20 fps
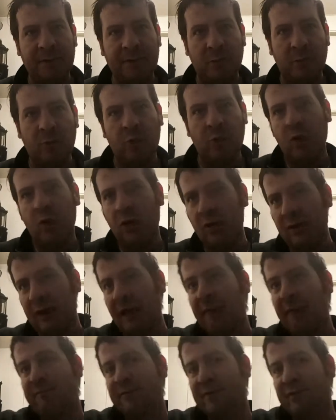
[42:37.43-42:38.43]
were
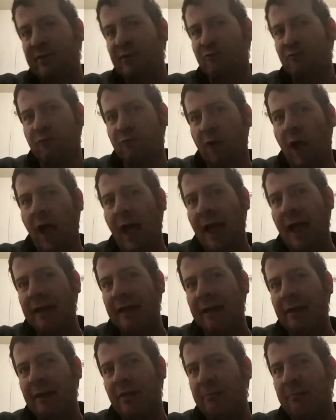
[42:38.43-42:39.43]
left to rot
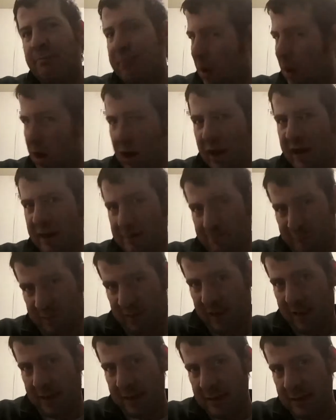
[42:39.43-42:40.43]
in the bargain
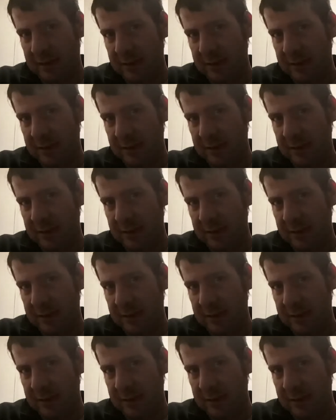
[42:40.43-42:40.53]
bin.